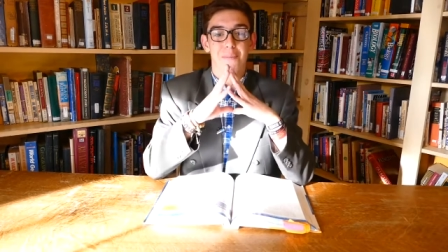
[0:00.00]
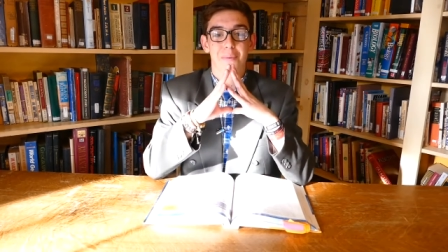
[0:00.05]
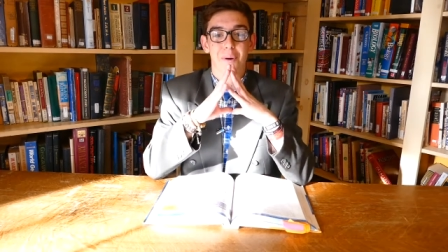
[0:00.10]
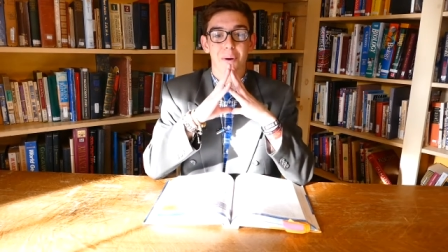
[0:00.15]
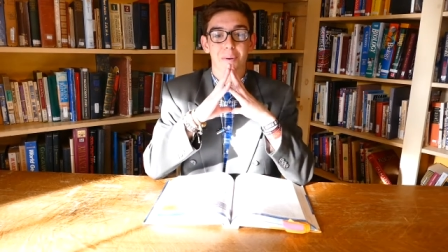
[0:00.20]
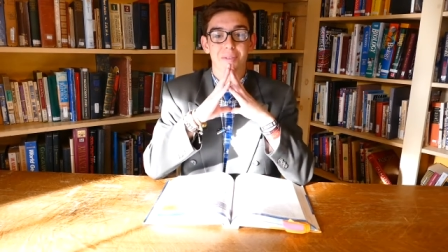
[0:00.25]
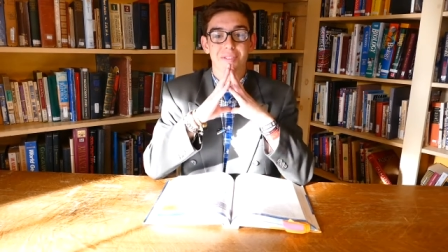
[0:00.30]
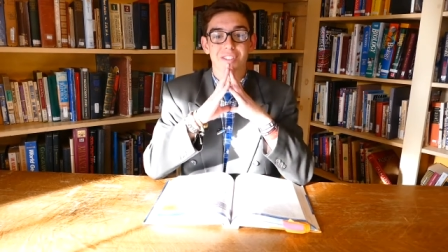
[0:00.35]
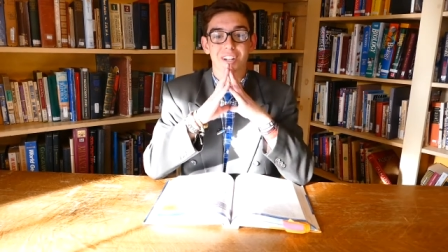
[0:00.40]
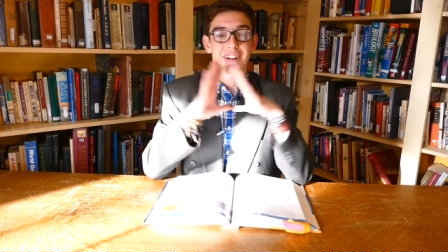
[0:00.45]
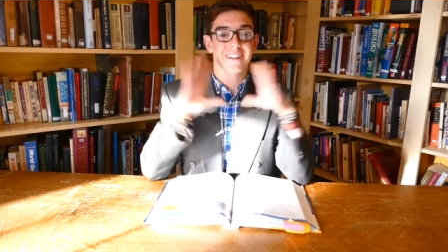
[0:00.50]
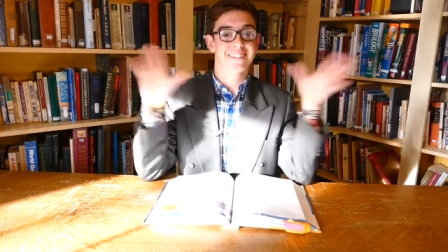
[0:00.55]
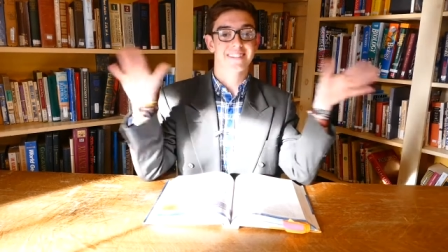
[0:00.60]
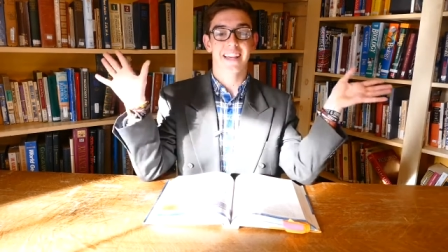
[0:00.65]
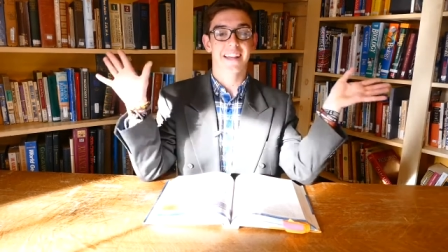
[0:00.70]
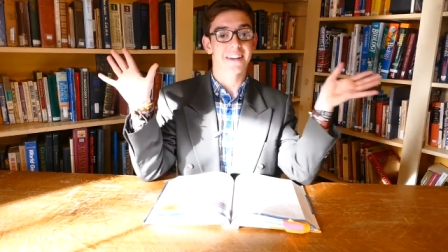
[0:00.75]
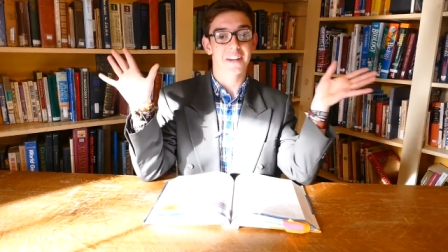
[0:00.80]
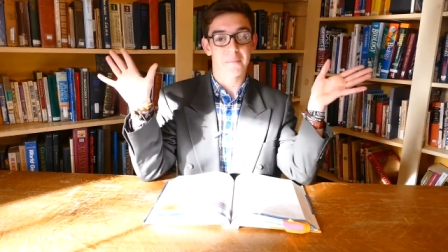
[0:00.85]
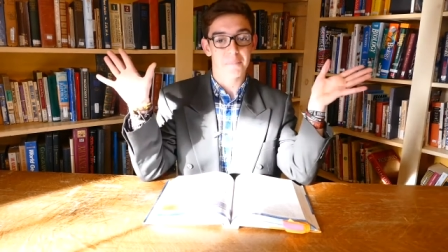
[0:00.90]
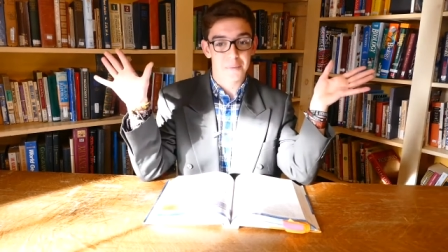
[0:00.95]
bones start
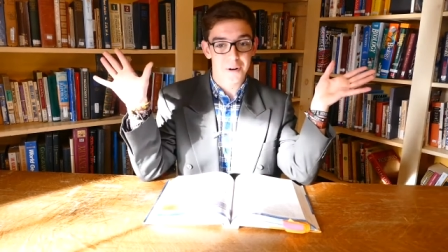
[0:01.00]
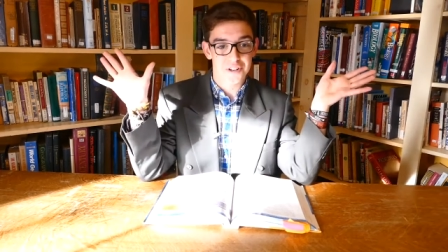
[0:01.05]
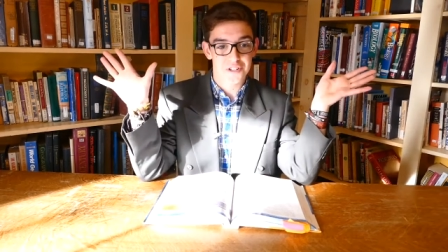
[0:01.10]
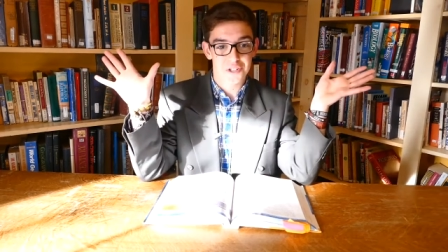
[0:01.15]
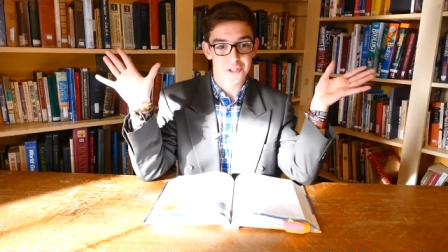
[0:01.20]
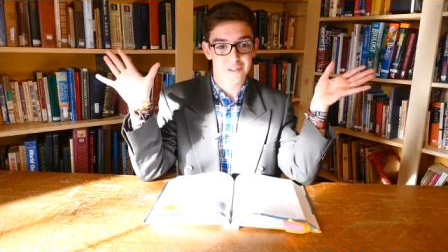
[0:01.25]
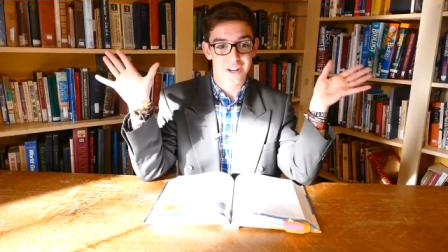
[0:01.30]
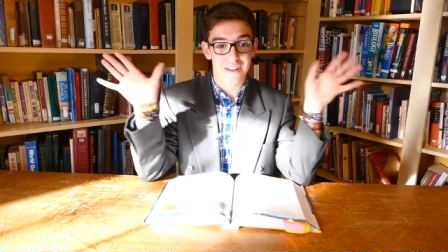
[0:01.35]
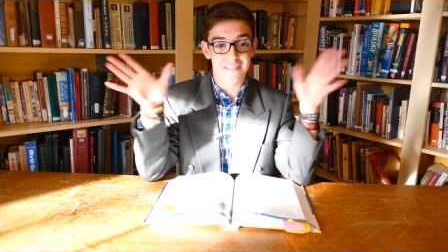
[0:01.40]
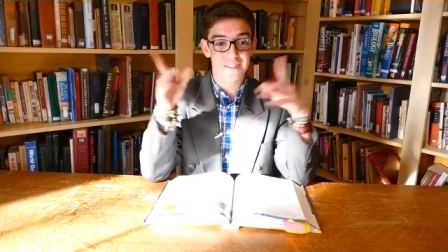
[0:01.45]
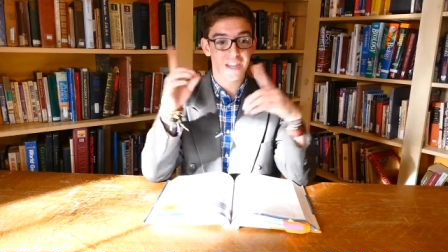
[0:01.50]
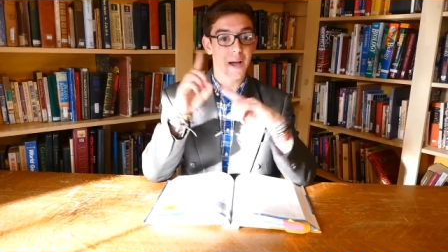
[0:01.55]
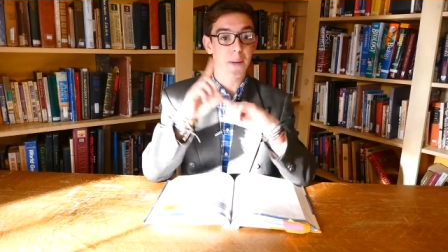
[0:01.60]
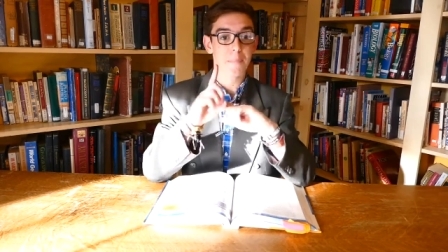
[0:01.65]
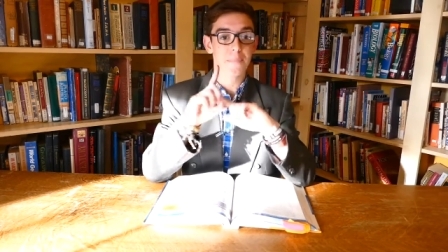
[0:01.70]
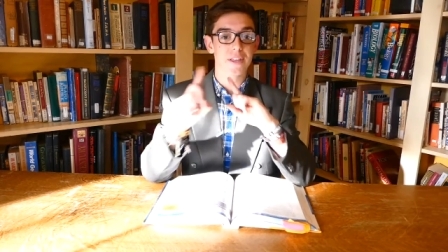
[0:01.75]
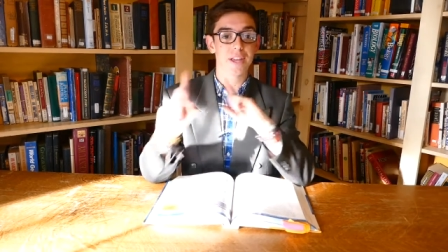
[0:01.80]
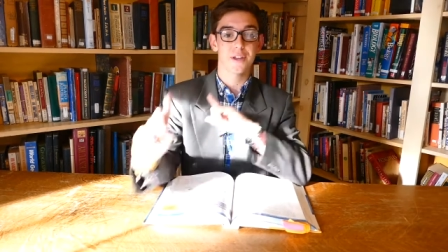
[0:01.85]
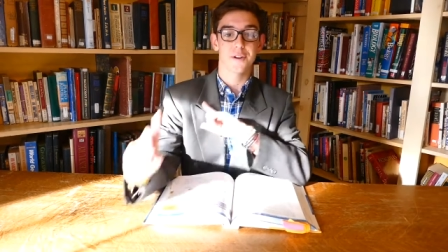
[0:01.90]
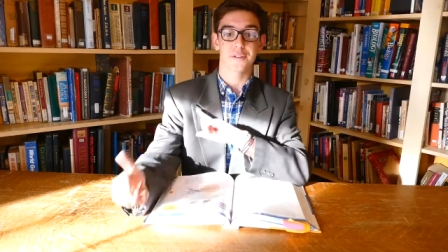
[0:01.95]
sending pressure waves
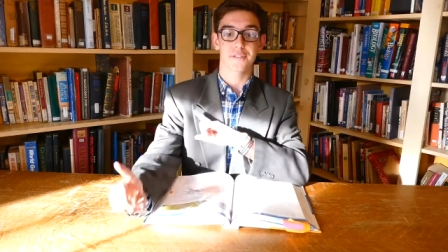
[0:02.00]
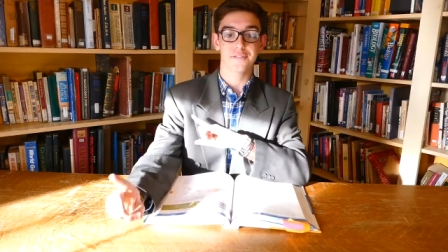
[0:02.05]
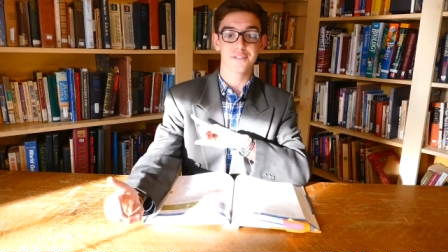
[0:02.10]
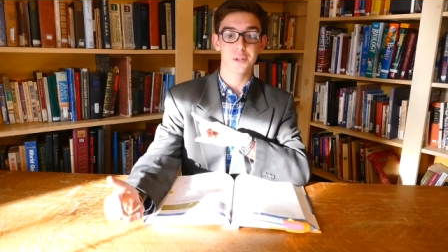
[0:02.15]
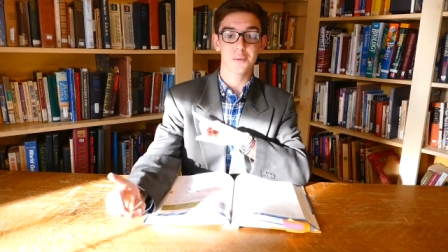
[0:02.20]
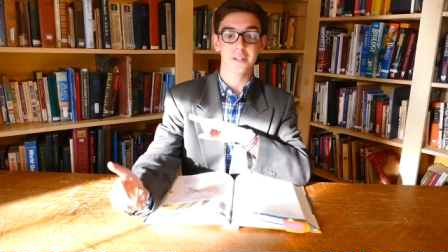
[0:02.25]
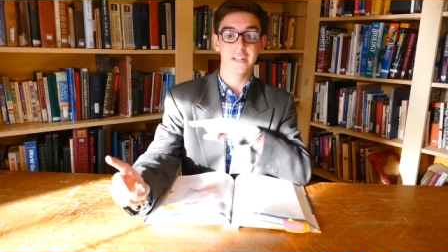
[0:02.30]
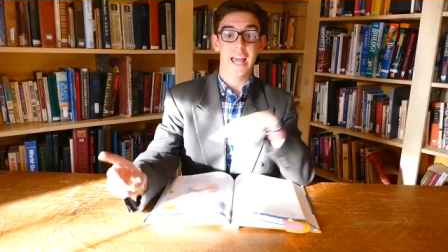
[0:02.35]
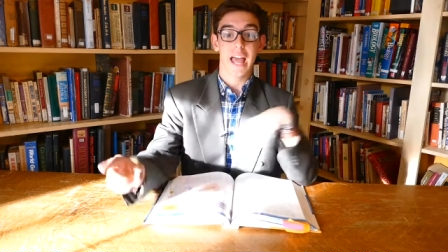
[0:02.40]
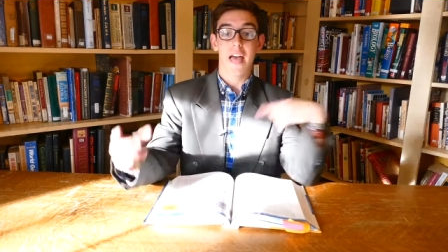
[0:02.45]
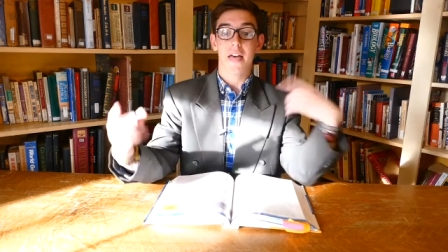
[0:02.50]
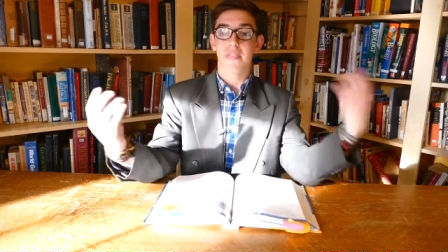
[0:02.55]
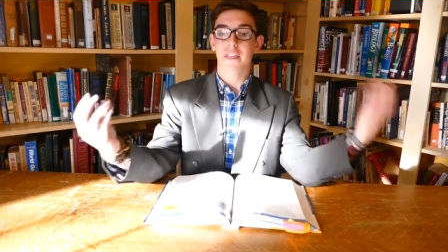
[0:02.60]
up the inner fluid,